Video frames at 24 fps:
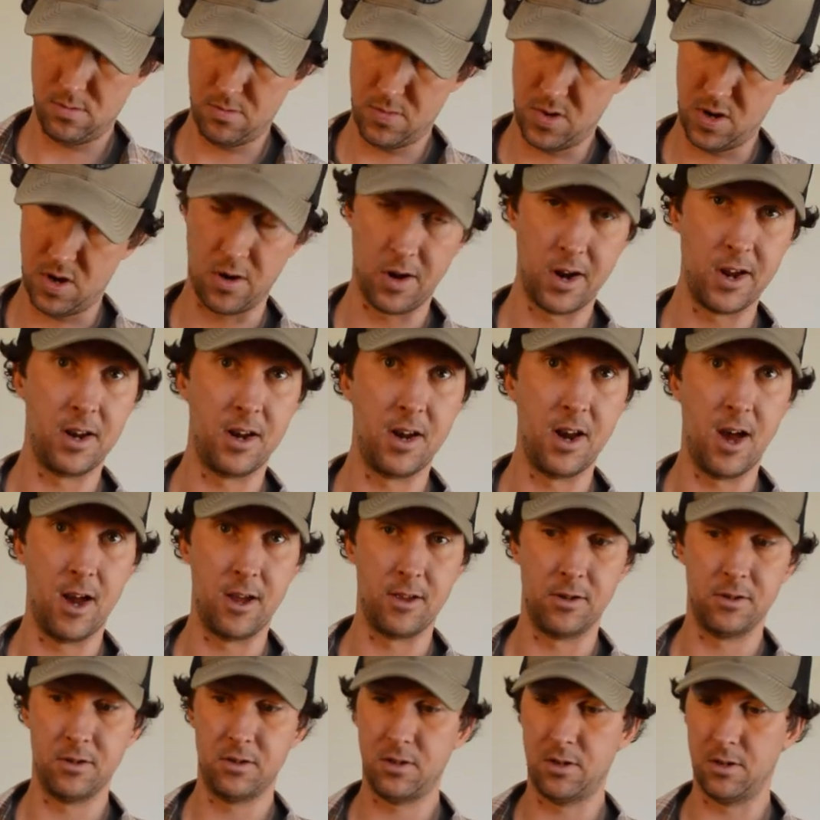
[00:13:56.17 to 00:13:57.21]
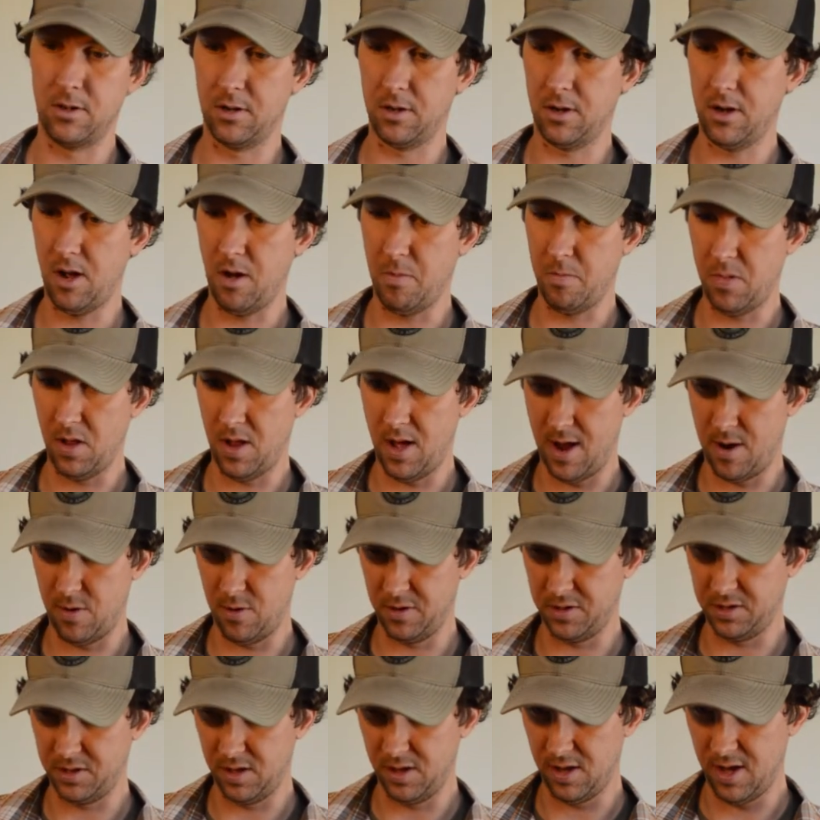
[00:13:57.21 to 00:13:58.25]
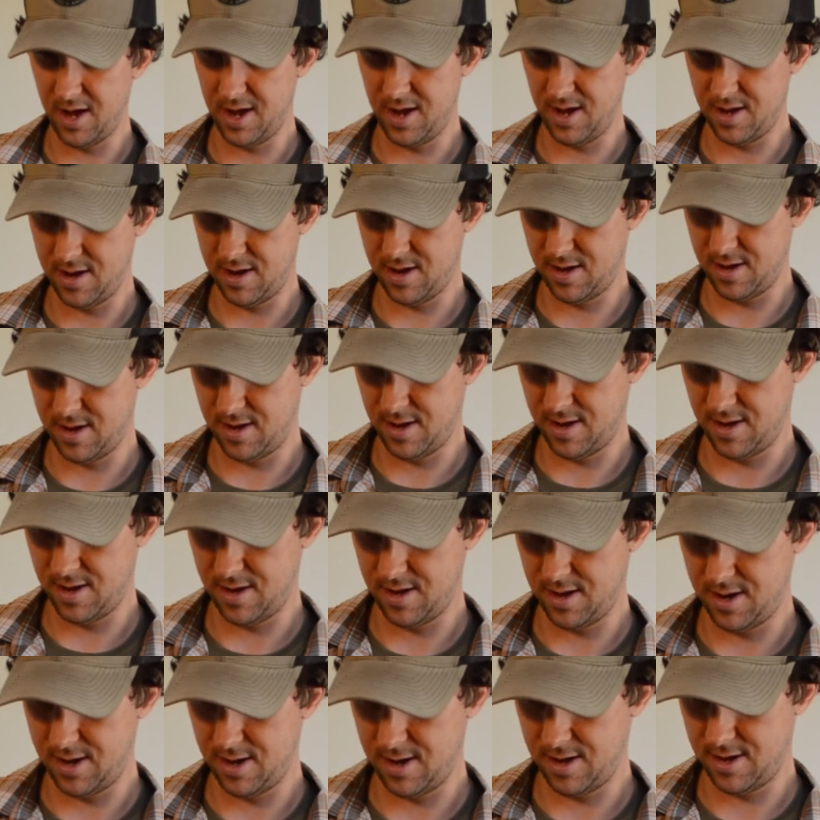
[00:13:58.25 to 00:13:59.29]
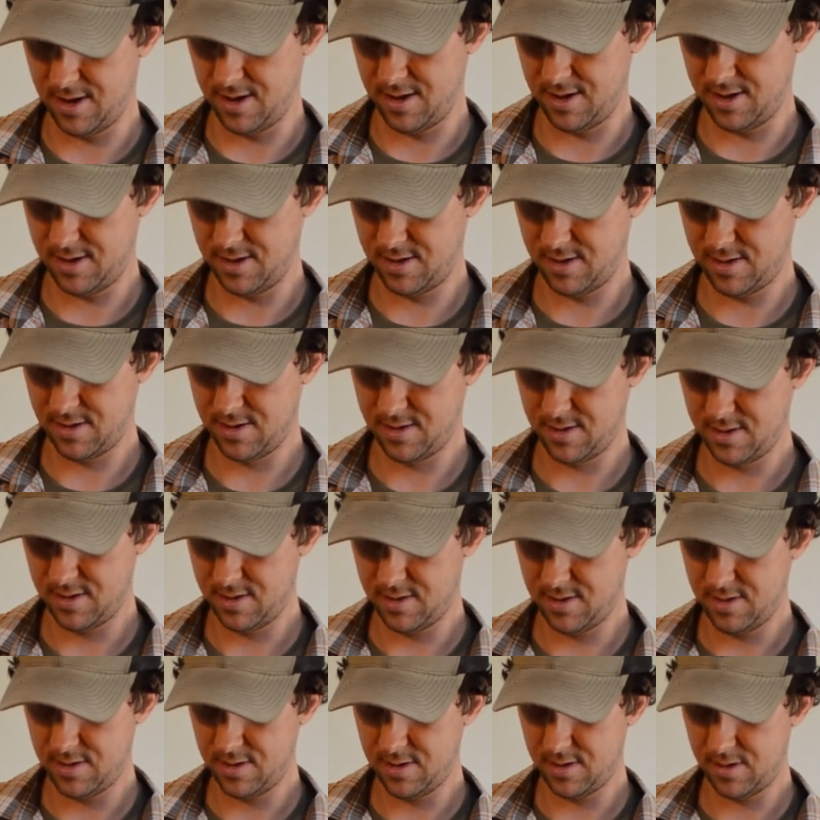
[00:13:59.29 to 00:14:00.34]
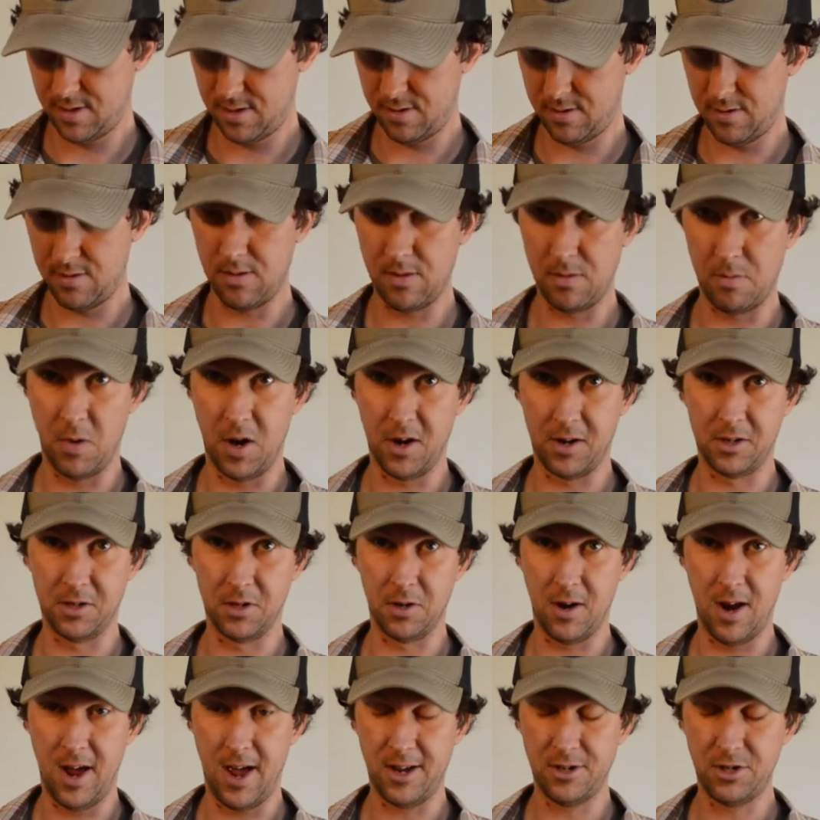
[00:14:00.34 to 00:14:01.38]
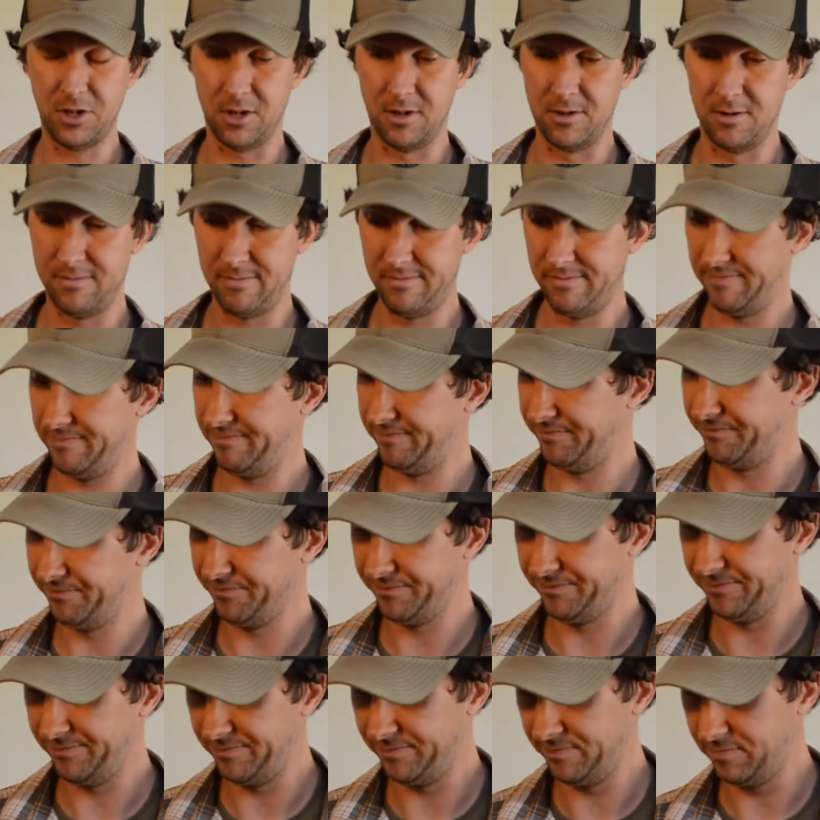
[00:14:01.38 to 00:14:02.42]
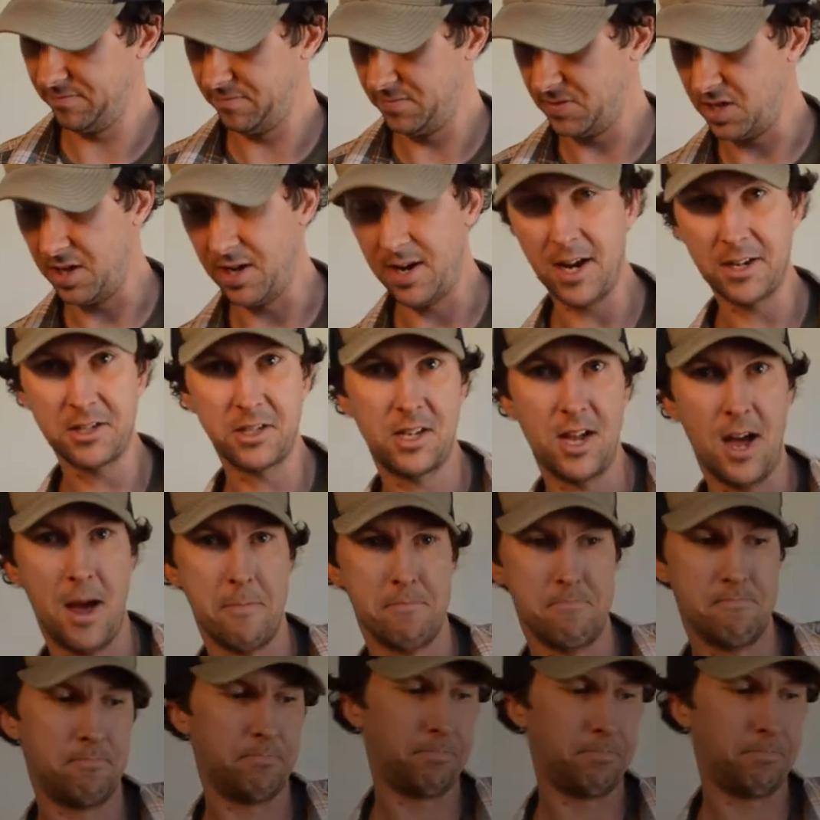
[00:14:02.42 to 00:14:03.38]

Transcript: Better get done. There's still a couple hours of light and uh, bugs are hatching. See you next time.